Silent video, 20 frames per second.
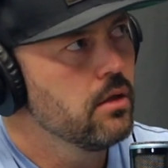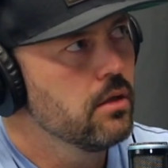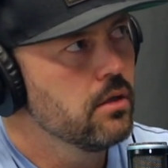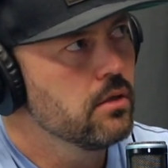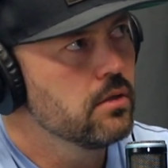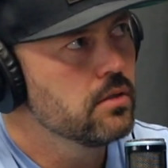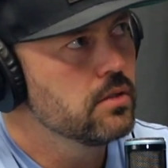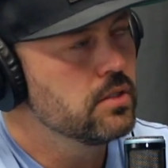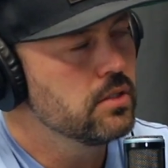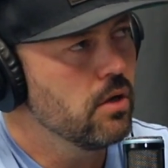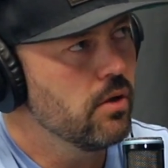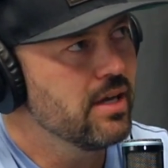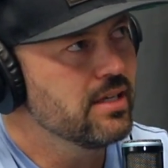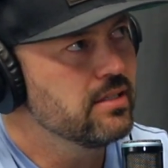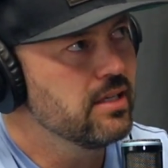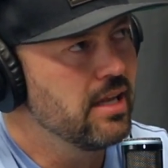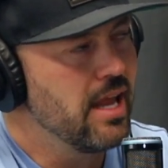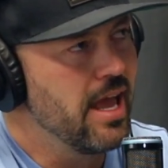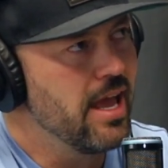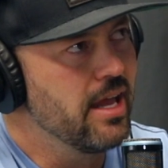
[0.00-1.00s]
so I
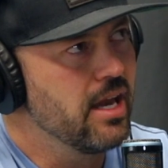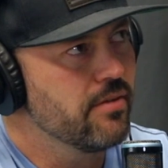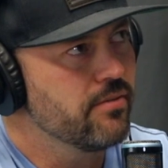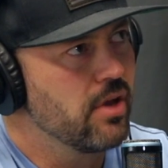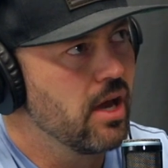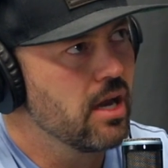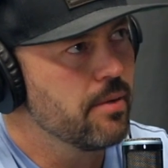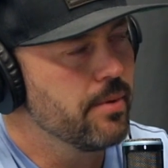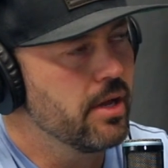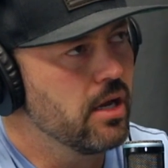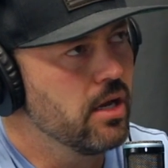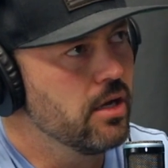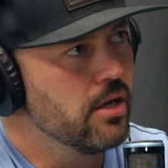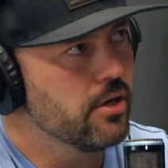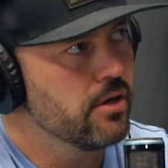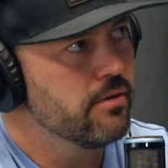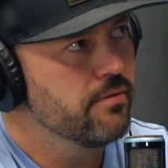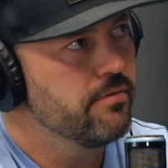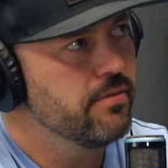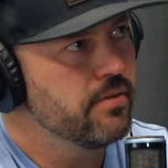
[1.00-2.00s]
said, Ed, I've got about
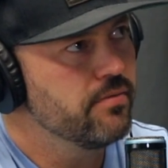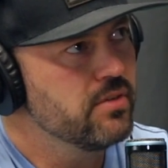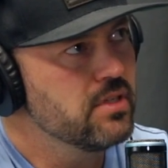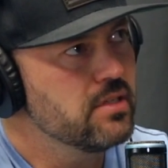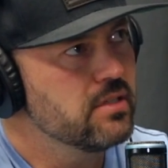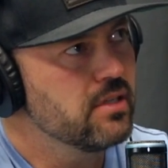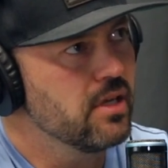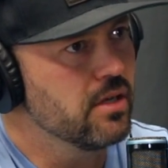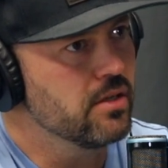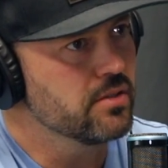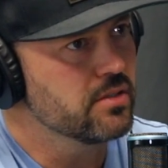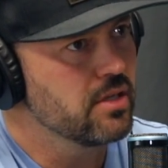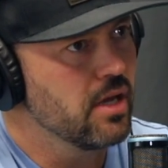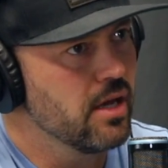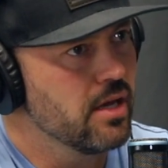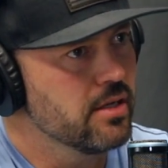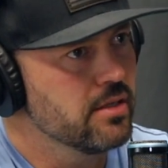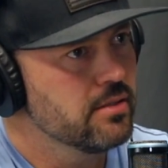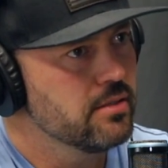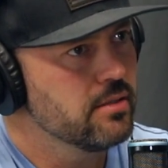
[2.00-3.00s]
150 sales
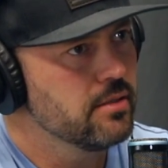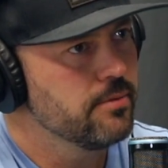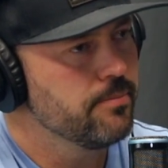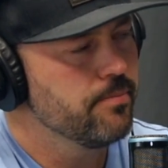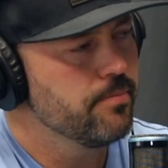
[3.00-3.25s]
guys.